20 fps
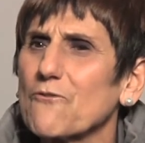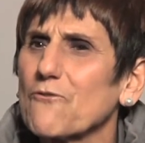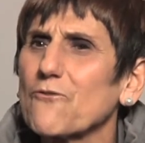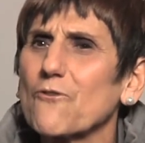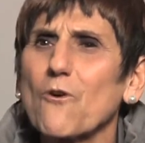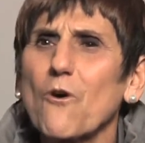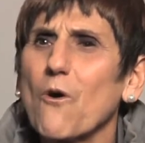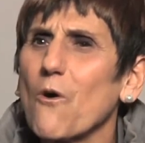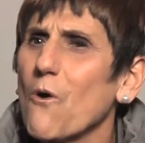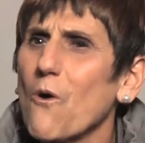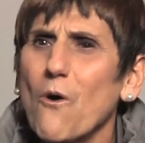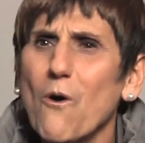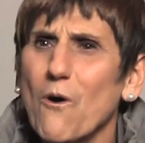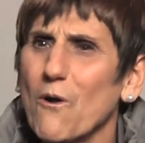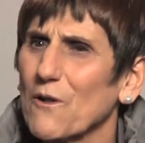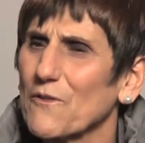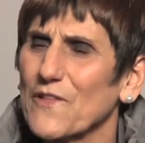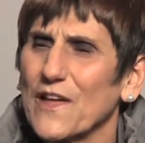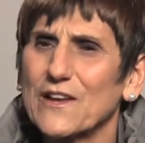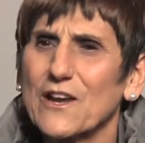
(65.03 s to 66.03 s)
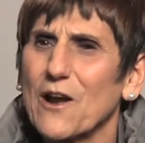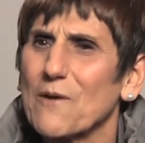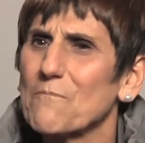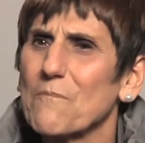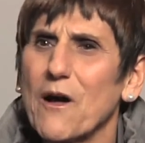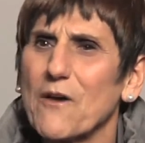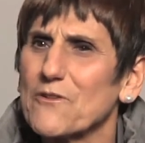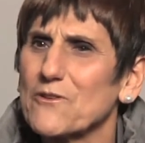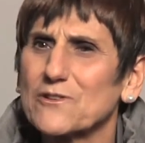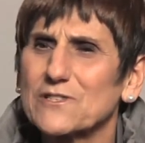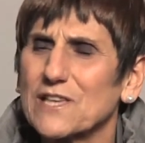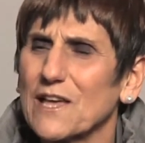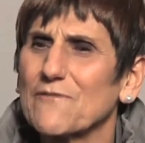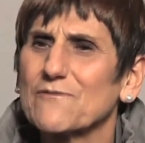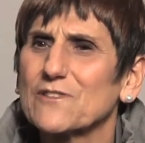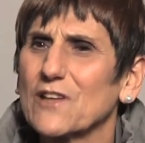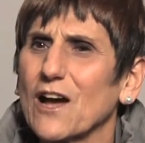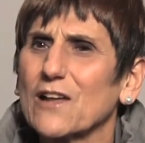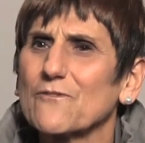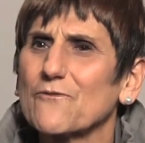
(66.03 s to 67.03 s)
for all that our mothers
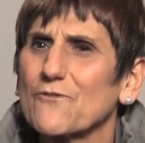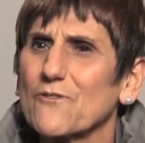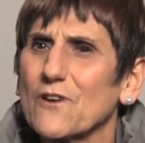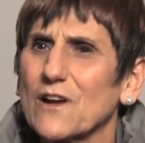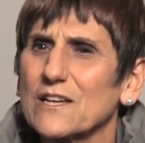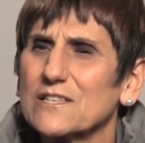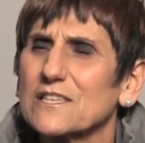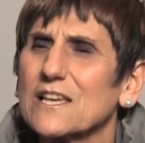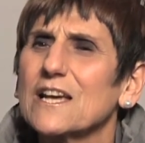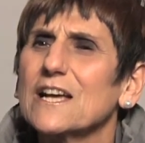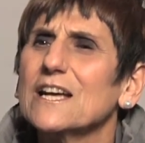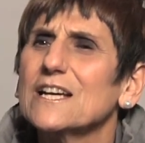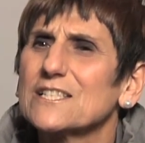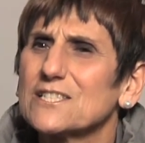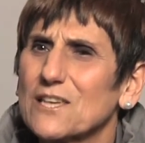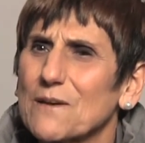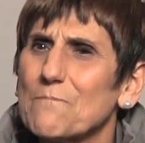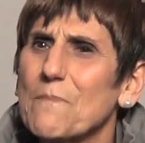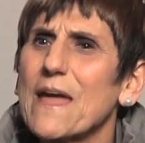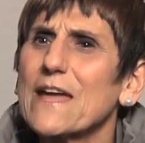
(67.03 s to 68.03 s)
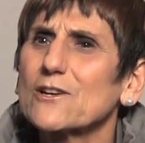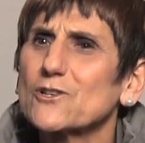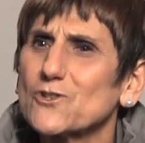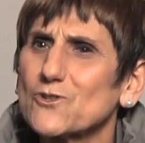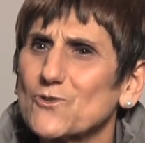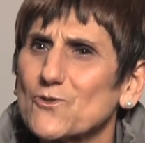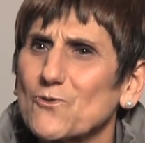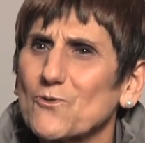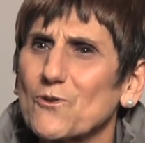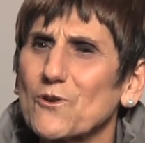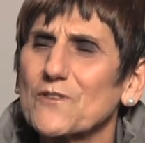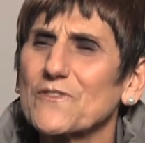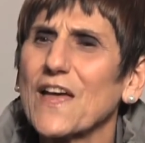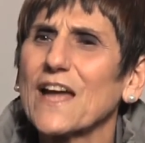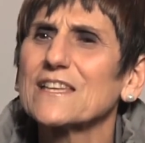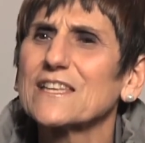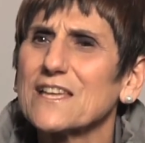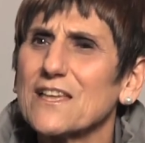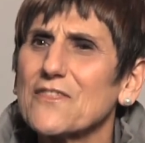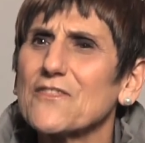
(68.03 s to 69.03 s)
have done for us to make sure
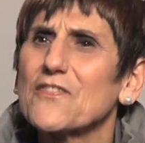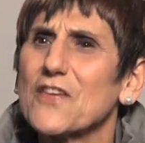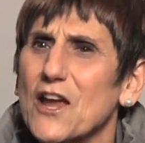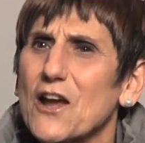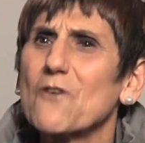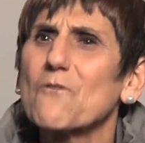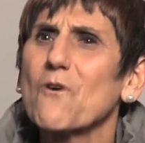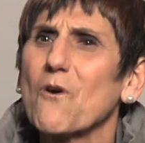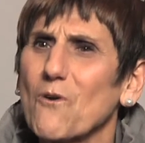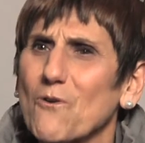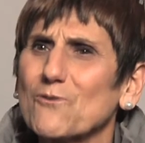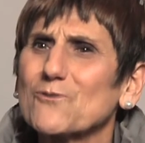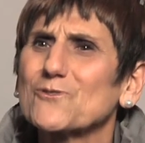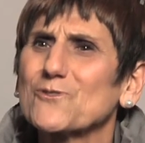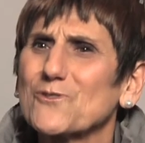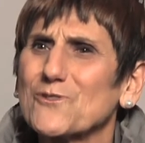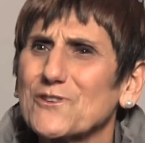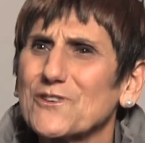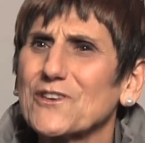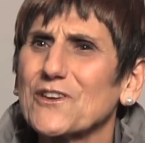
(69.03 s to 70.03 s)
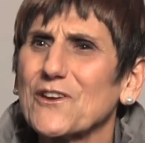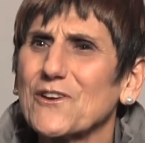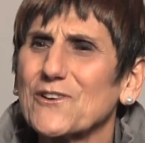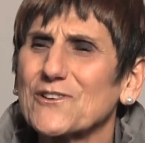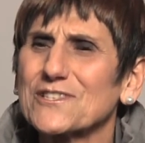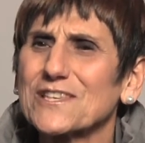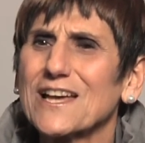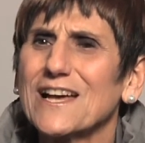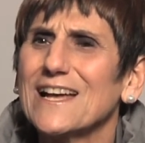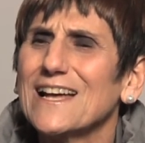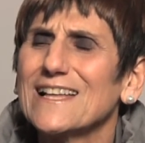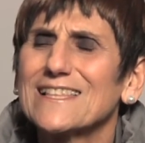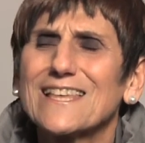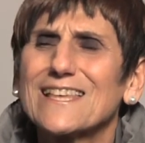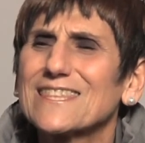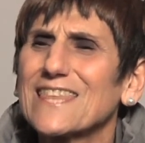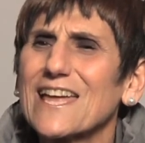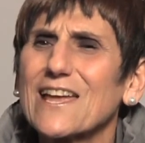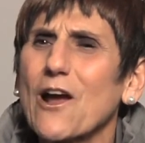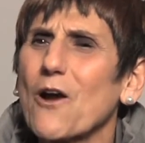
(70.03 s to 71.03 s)
that in their older years
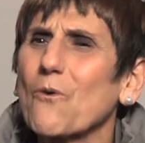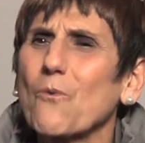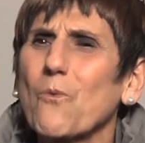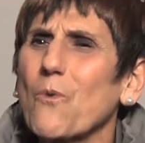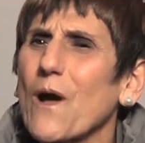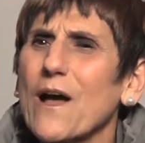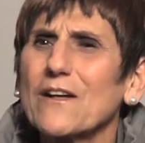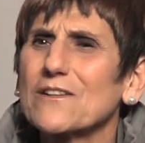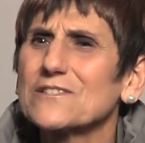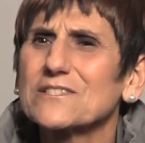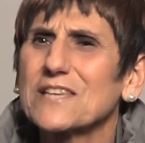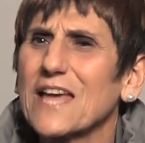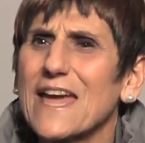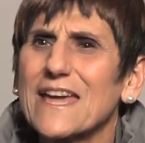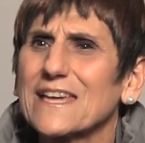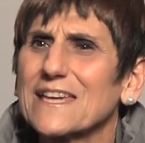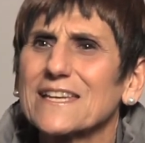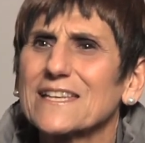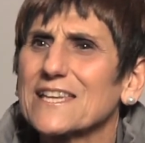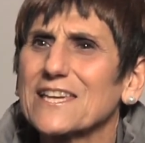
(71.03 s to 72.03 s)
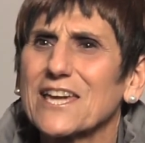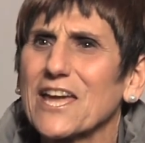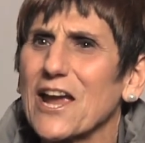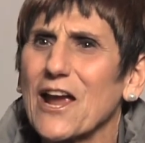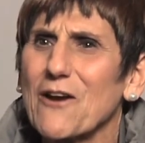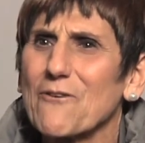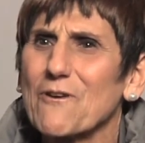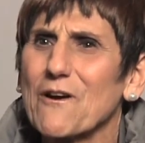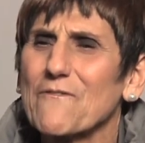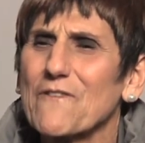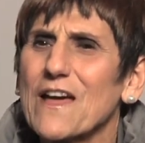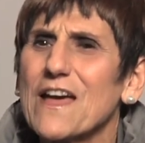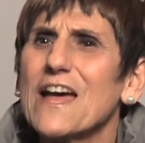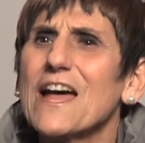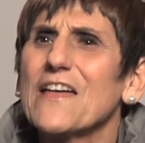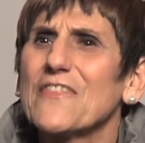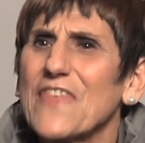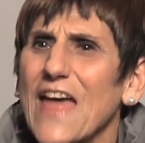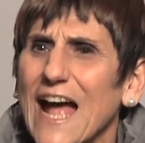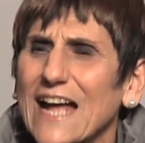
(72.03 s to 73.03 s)
that they are well taken care of.
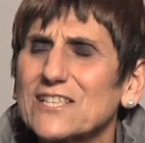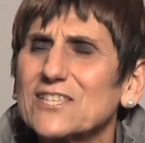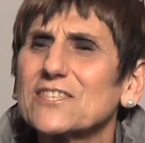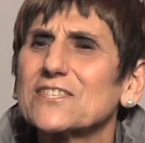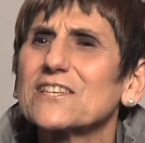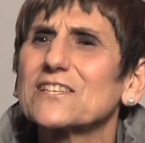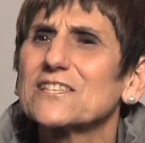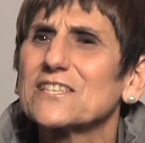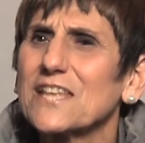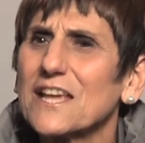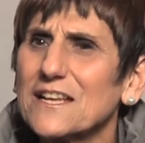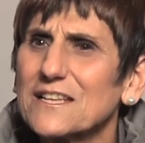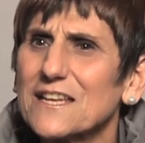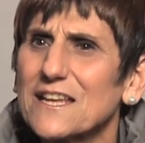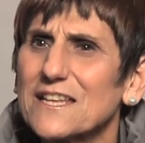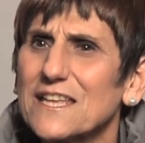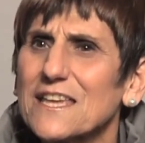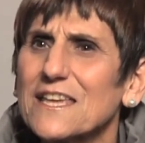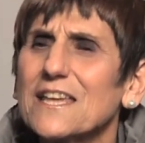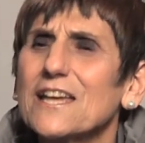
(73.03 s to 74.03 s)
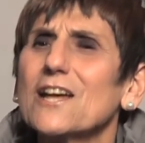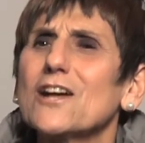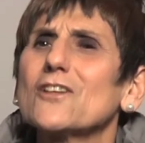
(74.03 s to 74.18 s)
That's the dignity,